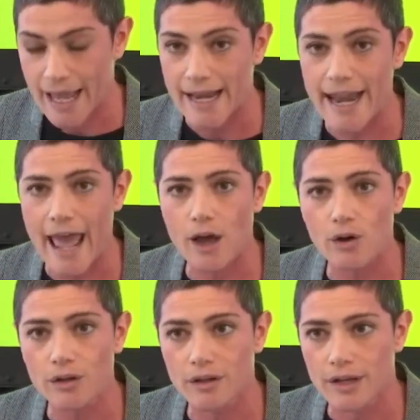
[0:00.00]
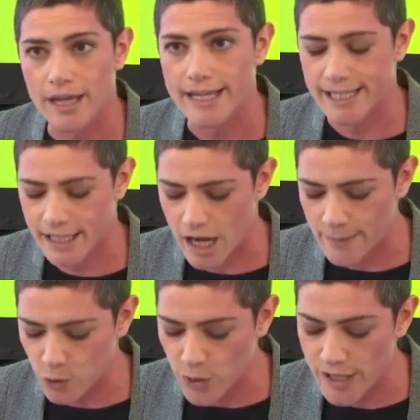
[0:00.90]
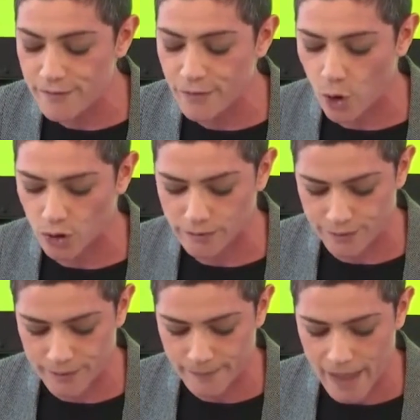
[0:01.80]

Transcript: Now, it's time to evolve